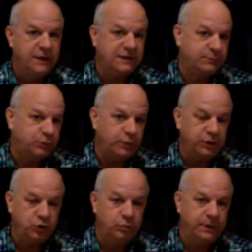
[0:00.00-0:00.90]
This is
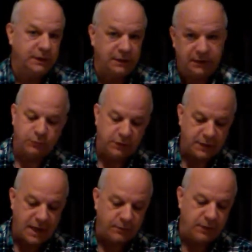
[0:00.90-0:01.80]
between you and me. That's
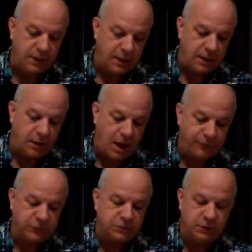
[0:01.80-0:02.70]
what God uh,
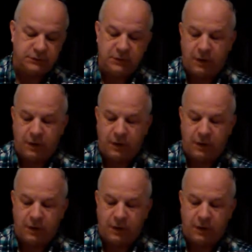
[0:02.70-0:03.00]
offers to us.